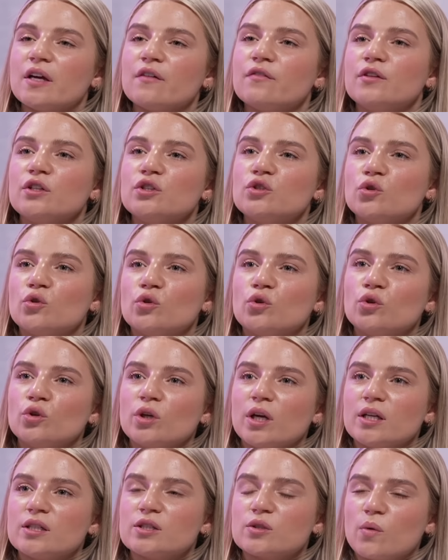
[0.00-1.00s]
if they
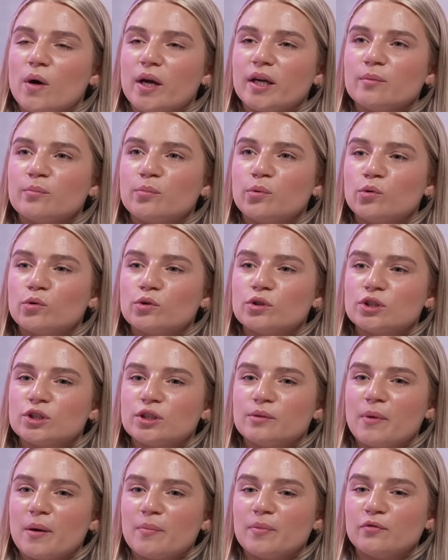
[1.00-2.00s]
do, it's quite important
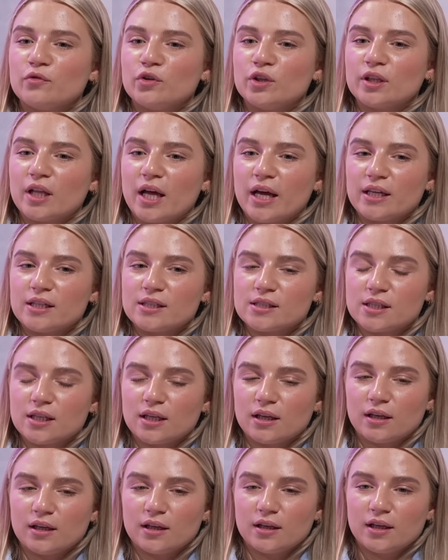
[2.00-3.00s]
to maybe realise
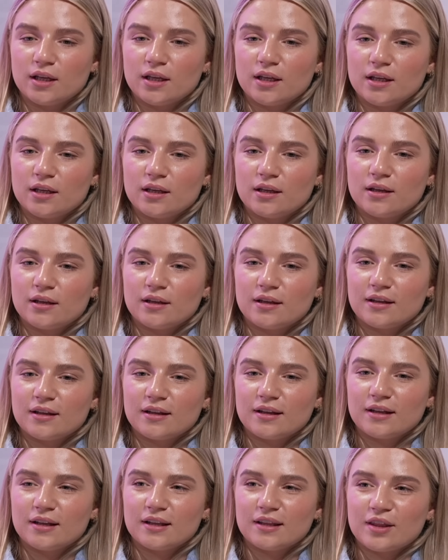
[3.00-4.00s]
that
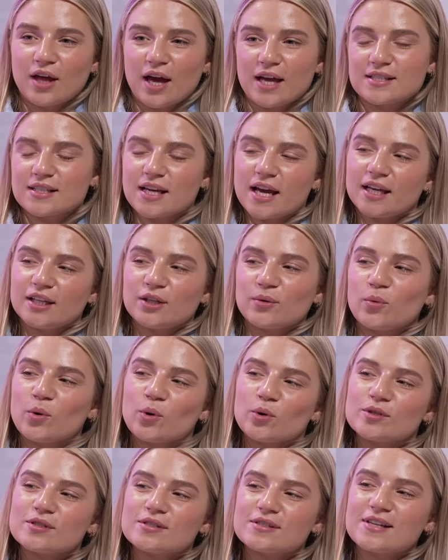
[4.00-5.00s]
that's kind of
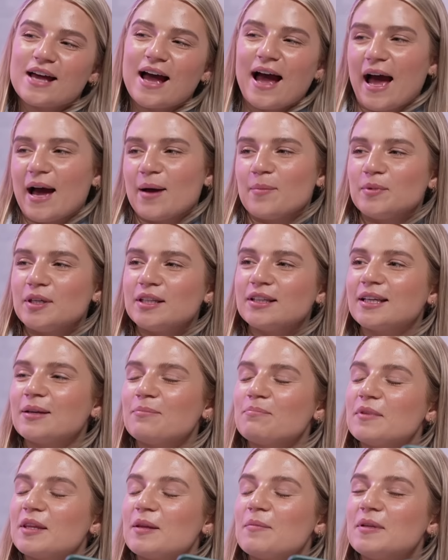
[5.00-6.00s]
what's happening. Like
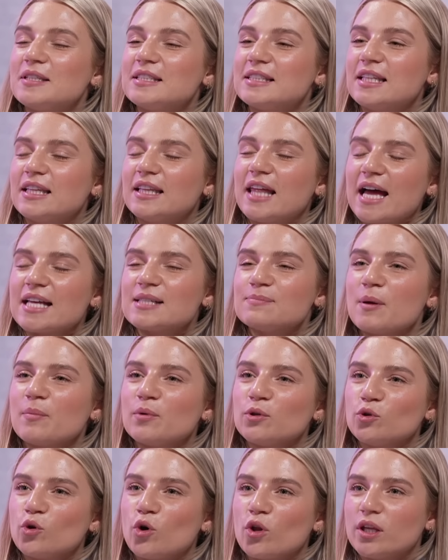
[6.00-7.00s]
the, that's
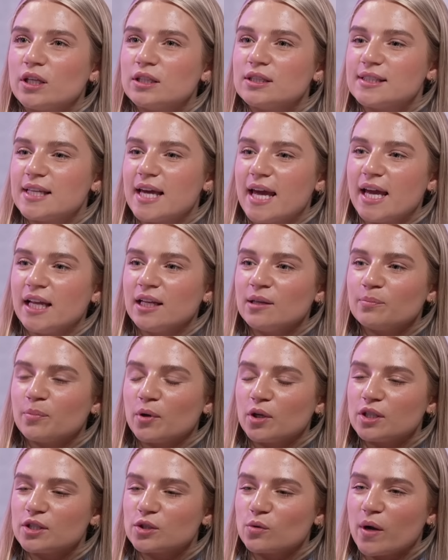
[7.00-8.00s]
maybe not the intent,
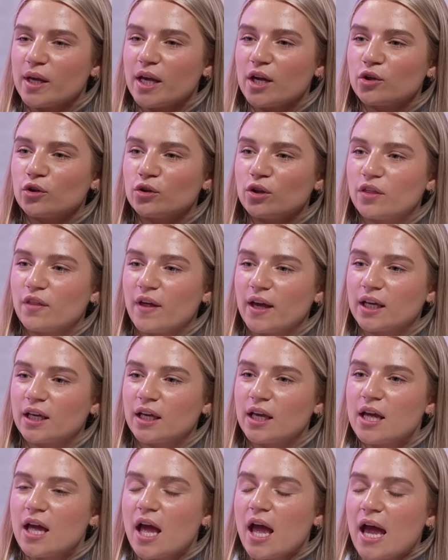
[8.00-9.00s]
but it's quite a good
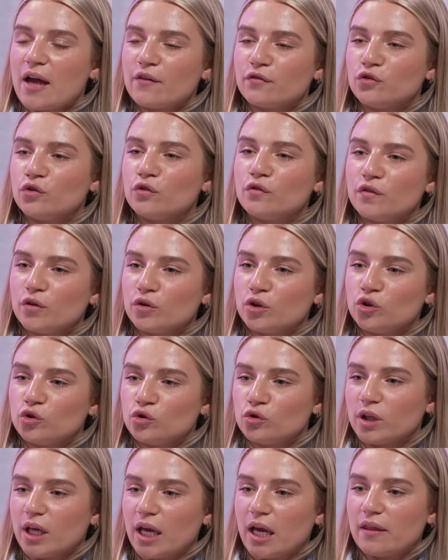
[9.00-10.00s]
thing. If you feel
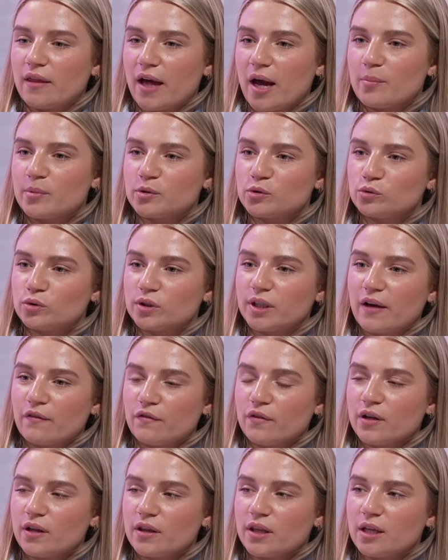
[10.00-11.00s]
you get that but don't
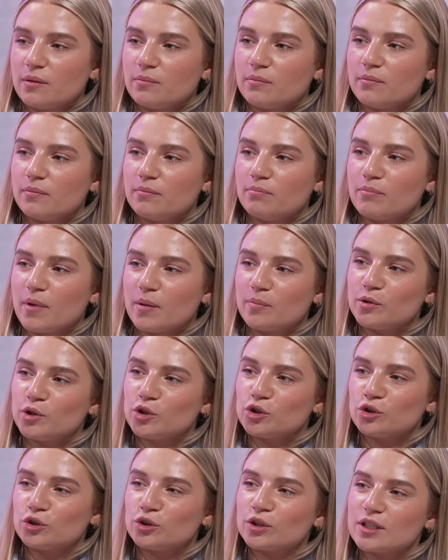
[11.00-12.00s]
give it, then maybe
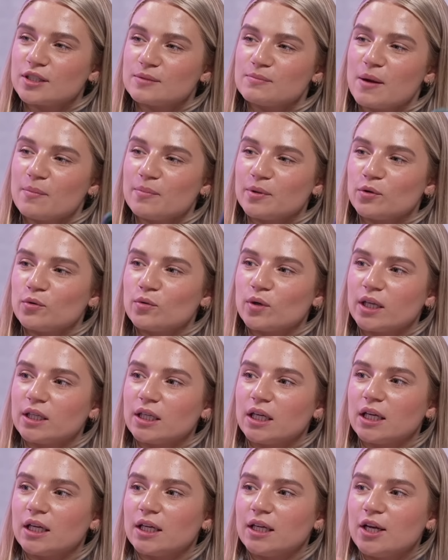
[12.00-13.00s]
you should yeah. maybe it'll
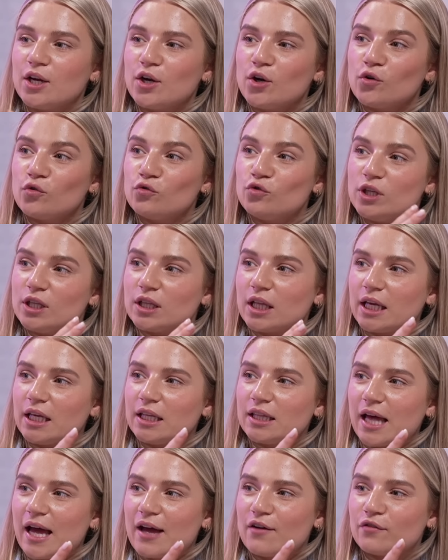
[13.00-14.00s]
kind of
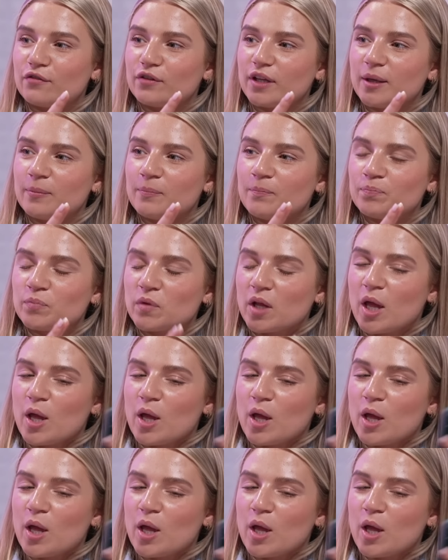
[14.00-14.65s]
relight that yeah. flame